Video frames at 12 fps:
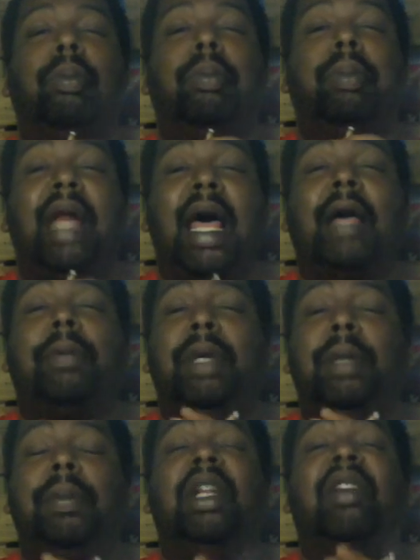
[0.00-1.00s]
Black
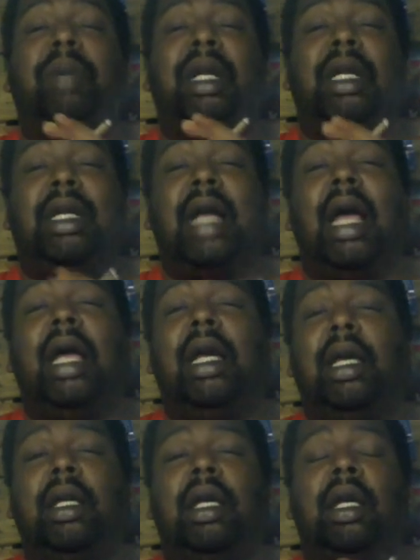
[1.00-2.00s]
people have been
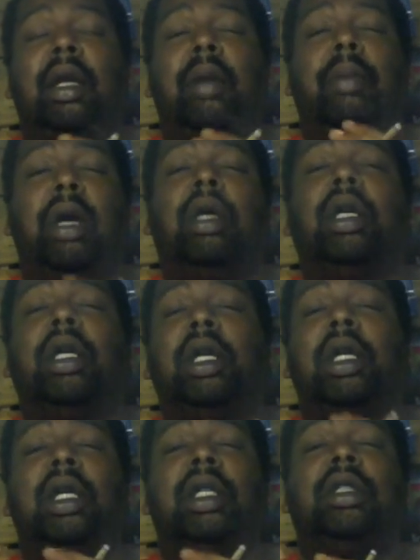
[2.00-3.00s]
dying in
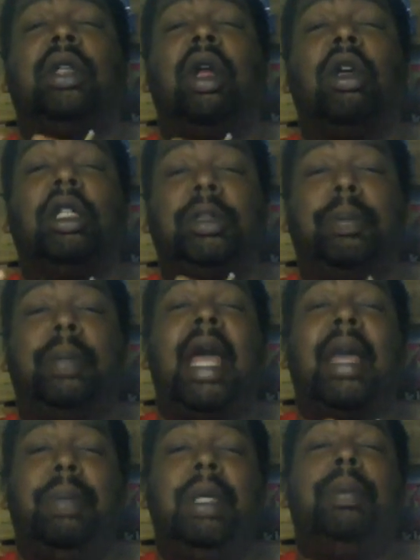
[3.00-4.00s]
America as long as
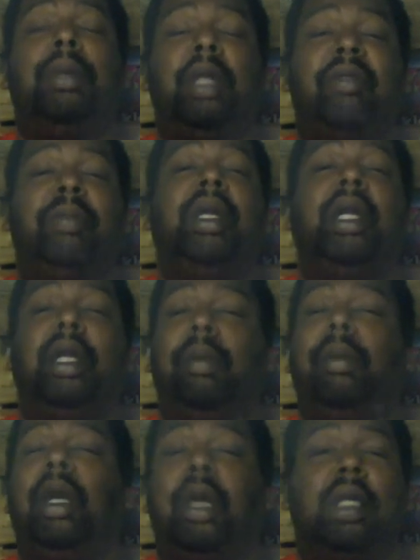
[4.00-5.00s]
black people have been in
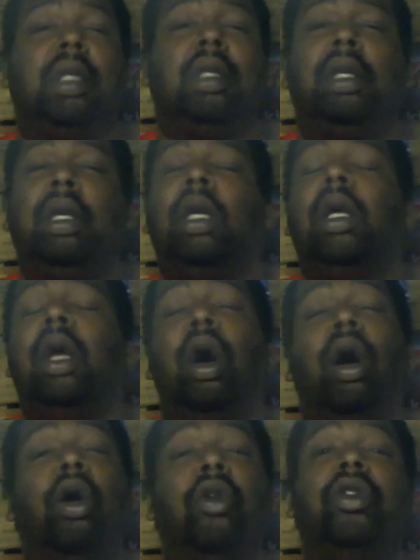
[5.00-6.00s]
America
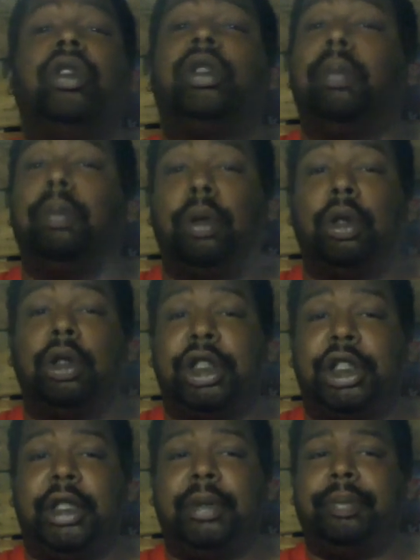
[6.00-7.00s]
over some
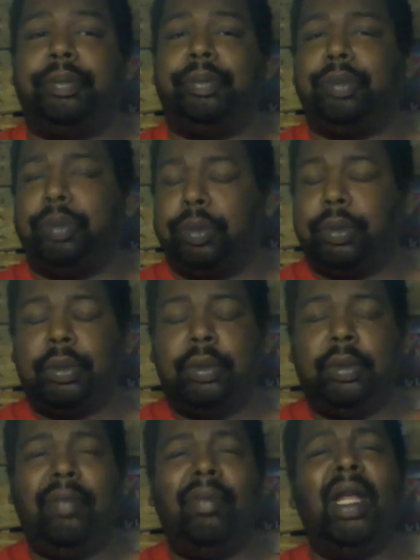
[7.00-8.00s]
bullshit.
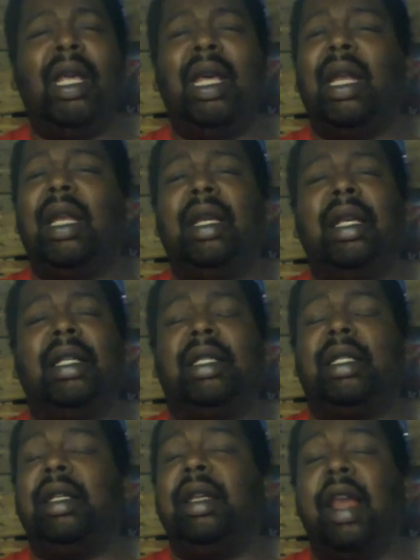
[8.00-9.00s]
It's
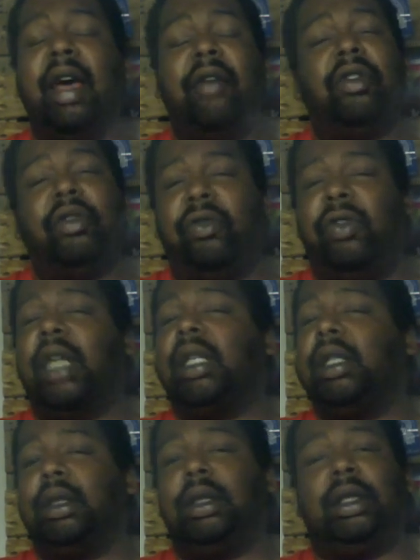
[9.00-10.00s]
never
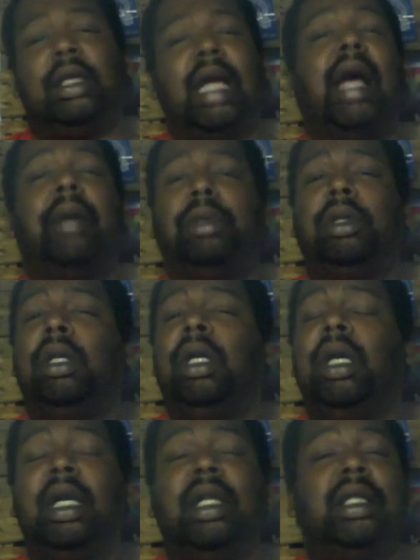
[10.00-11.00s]
fucking stopped.
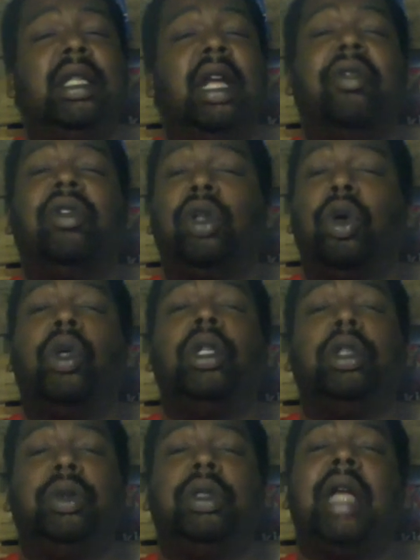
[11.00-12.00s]
It's never going
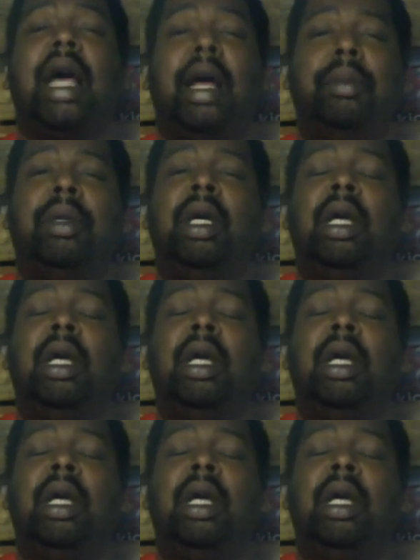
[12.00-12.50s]
to stop.